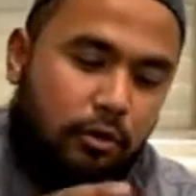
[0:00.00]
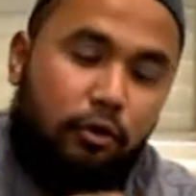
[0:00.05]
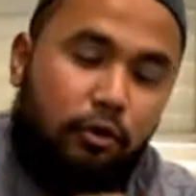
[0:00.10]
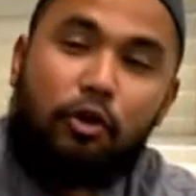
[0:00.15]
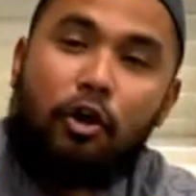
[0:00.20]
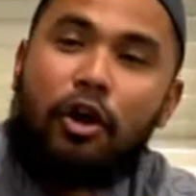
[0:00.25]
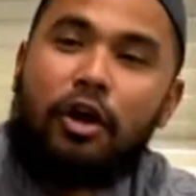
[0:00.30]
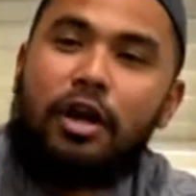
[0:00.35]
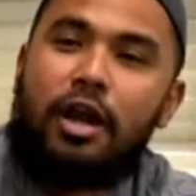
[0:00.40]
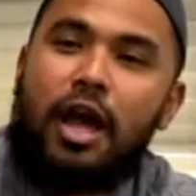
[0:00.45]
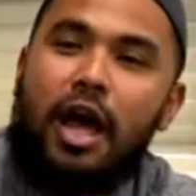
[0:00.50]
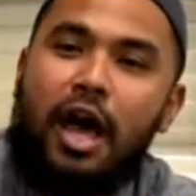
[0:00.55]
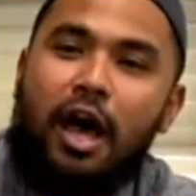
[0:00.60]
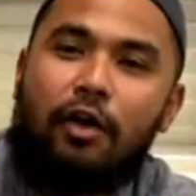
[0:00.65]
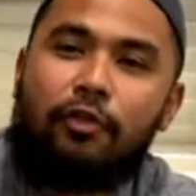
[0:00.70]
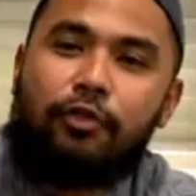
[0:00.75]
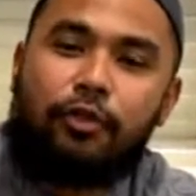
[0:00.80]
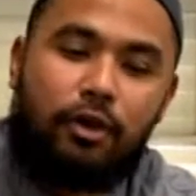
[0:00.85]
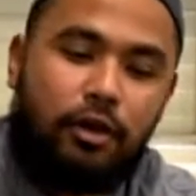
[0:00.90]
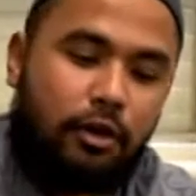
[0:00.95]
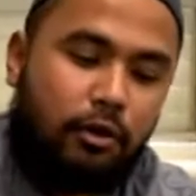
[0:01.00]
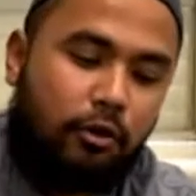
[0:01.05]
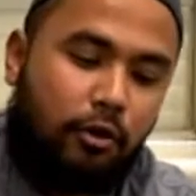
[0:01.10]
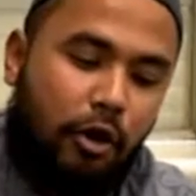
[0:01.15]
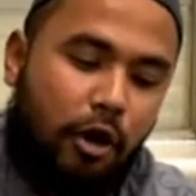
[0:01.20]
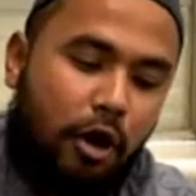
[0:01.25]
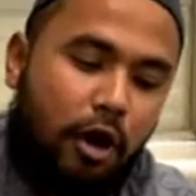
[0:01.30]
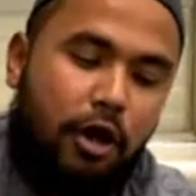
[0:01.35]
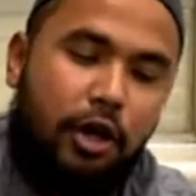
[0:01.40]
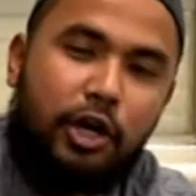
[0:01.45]
Ron, Ha,
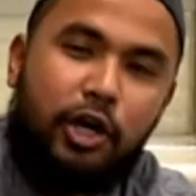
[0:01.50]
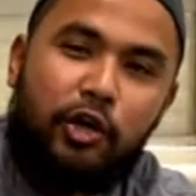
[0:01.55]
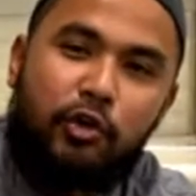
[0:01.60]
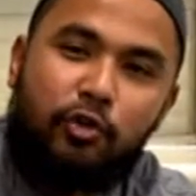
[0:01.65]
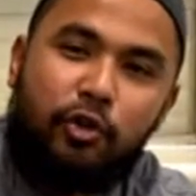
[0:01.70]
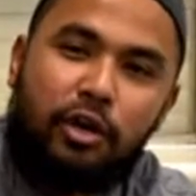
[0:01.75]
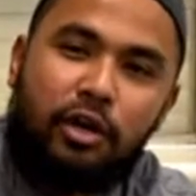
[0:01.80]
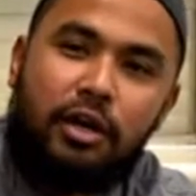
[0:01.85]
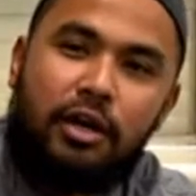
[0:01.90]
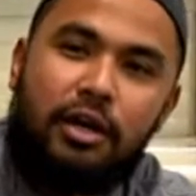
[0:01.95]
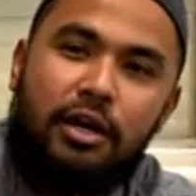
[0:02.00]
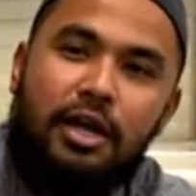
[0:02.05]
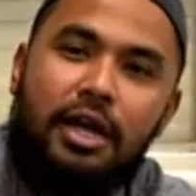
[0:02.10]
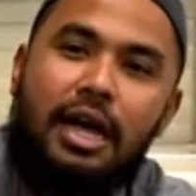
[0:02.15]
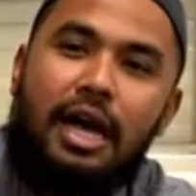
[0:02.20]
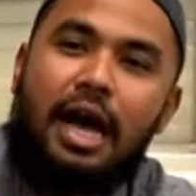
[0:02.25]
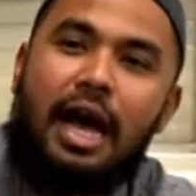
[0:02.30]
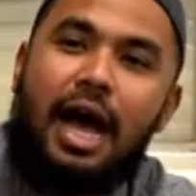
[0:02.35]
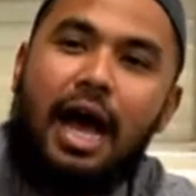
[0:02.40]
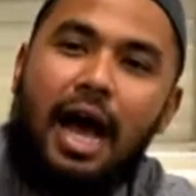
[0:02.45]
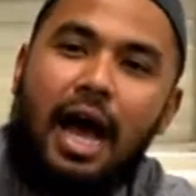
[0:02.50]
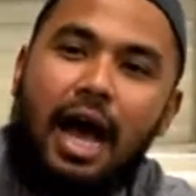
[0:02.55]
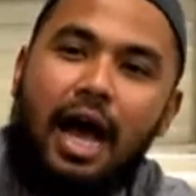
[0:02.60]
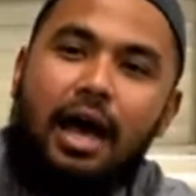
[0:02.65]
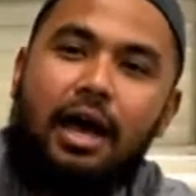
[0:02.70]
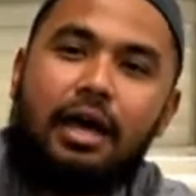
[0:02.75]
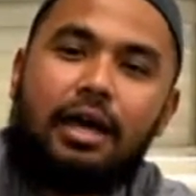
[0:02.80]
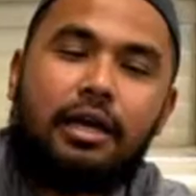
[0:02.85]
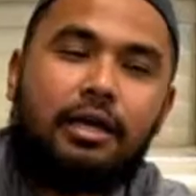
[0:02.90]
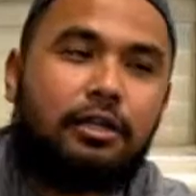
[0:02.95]
Ra, Nun,
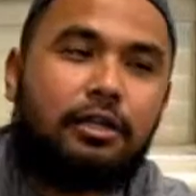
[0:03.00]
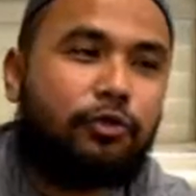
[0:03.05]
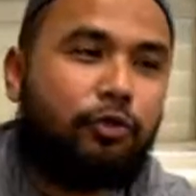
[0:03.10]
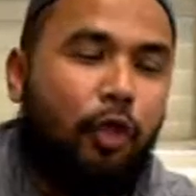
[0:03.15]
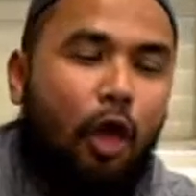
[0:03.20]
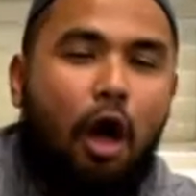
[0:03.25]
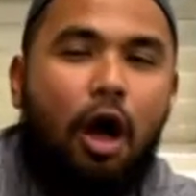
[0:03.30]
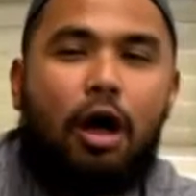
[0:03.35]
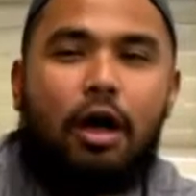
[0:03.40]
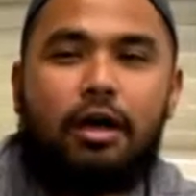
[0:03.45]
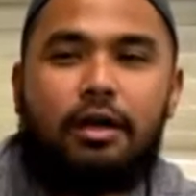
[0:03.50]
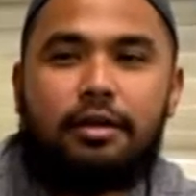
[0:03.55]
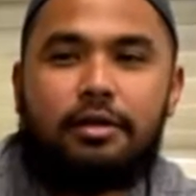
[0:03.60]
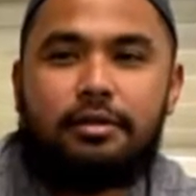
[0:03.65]
Ha, Ta.